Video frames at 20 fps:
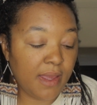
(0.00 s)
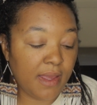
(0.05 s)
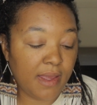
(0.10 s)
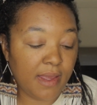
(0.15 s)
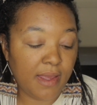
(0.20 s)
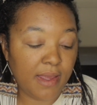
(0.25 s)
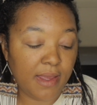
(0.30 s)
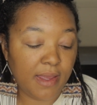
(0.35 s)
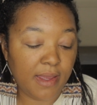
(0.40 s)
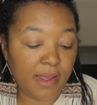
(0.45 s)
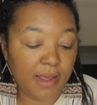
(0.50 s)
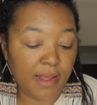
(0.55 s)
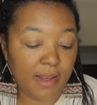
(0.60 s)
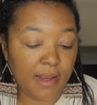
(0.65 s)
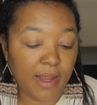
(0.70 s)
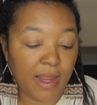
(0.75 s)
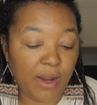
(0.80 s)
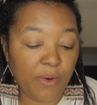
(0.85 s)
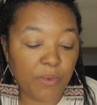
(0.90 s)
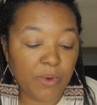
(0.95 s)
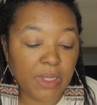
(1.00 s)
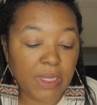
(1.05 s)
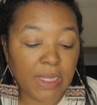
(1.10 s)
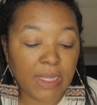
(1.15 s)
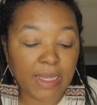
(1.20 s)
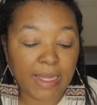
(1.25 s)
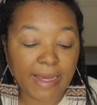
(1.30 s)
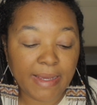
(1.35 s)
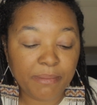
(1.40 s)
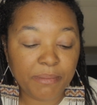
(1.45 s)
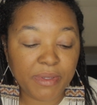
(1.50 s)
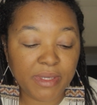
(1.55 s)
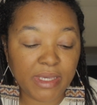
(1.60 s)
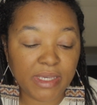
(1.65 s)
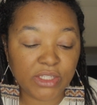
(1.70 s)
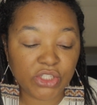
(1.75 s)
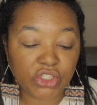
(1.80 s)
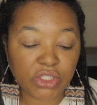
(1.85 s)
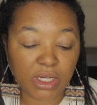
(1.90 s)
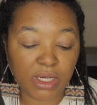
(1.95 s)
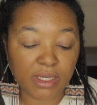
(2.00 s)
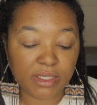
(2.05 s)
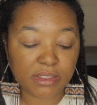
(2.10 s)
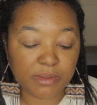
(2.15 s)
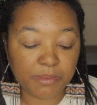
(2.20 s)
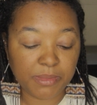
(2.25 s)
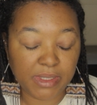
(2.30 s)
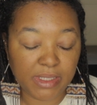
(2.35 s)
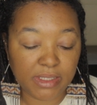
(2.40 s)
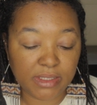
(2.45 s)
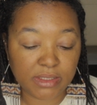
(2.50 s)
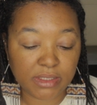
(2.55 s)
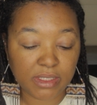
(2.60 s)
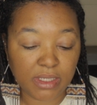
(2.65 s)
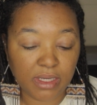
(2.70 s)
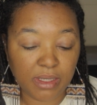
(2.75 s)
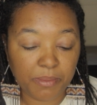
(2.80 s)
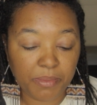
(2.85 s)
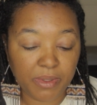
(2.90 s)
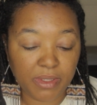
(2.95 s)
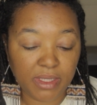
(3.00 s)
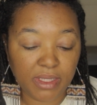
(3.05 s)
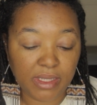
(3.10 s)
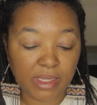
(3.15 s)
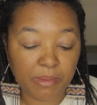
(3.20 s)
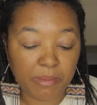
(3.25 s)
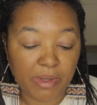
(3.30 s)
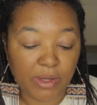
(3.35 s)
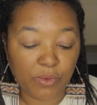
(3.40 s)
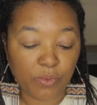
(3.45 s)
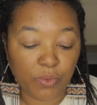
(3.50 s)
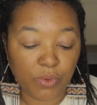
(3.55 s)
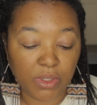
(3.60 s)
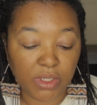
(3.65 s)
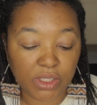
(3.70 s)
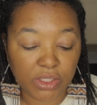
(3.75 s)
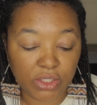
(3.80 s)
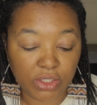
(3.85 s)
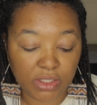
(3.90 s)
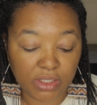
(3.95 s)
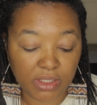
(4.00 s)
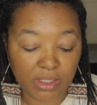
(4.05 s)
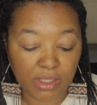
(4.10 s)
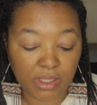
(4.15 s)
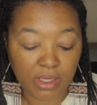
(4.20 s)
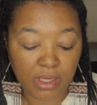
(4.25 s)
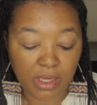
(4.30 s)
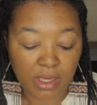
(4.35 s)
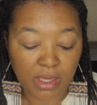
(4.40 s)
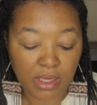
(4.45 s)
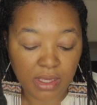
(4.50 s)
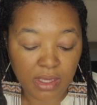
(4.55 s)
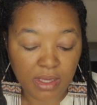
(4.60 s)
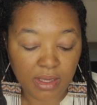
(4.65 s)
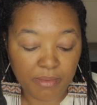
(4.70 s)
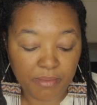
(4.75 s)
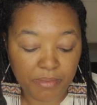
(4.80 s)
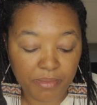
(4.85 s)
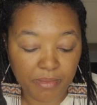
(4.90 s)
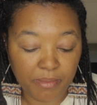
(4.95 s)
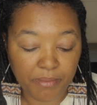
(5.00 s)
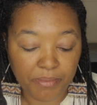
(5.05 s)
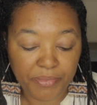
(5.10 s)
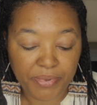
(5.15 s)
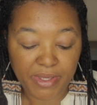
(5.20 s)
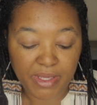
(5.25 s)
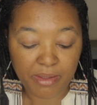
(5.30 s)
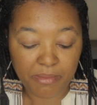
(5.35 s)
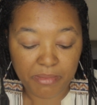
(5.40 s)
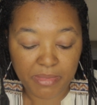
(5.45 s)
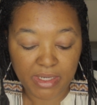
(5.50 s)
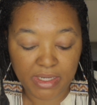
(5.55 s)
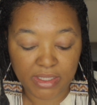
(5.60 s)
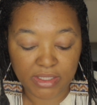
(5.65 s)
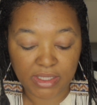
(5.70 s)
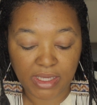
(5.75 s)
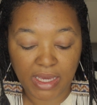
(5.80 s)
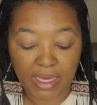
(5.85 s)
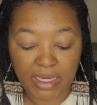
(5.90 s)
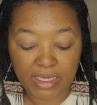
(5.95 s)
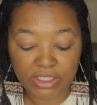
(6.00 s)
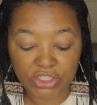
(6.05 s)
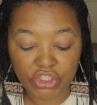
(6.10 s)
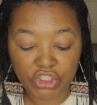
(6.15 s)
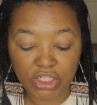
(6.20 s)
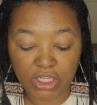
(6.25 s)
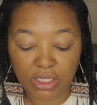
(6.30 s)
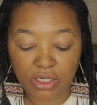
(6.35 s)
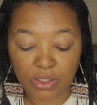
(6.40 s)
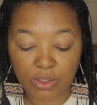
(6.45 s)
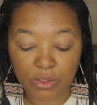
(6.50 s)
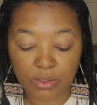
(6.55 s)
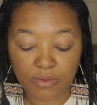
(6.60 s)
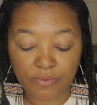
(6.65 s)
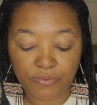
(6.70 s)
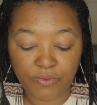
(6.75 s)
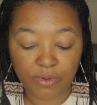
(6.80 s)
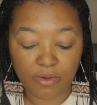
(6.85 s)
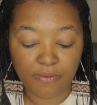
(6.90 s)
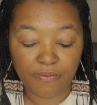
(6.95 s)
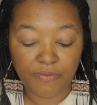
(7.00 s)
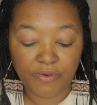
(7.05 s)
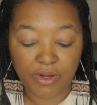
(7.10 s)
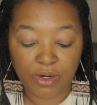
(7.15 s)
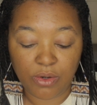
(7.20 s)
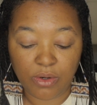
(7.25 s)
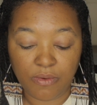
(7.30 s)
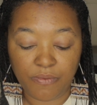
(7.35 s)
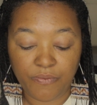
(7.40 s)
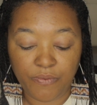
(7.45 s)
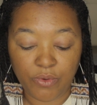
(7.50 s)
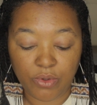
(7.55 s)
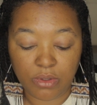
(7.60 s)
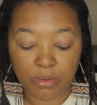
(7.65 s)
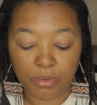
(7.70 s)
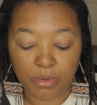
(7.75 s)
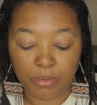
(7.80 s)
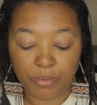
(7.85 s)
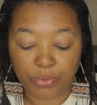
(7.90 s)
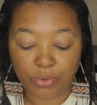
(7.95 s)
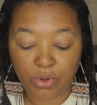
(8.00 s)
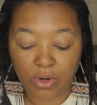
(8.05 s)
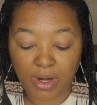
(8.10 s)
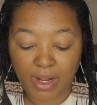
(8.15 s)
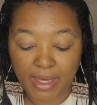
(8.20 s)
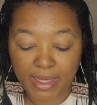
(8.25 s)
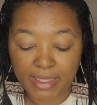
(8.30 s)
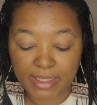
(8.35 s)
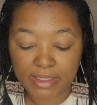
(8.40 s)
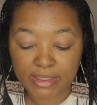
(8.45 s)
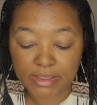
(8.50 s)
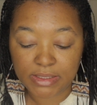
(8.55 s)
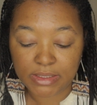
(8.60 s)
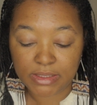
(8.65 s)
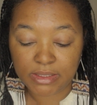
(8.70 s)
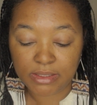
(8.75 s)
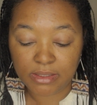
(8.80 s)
And I really like BH Cosmetics company. They make really good pigmented eyeshadows for a very affordable price.